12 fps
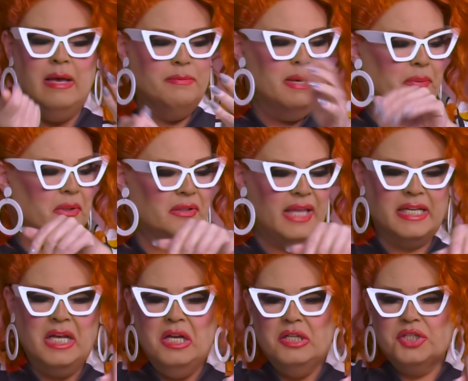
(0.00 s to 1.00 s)
People are like,
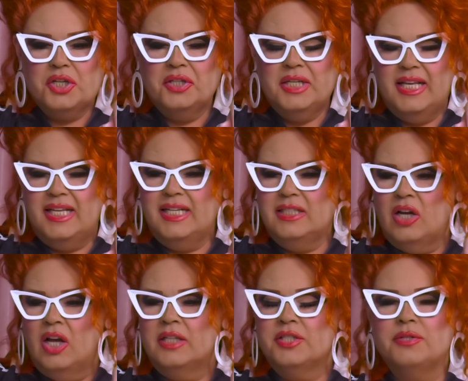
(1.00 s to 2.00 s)
turn heat
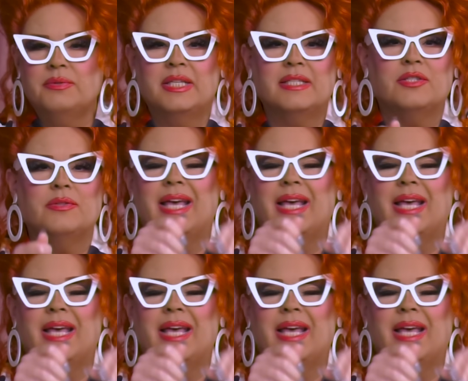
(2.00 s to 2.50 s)
on, do this, do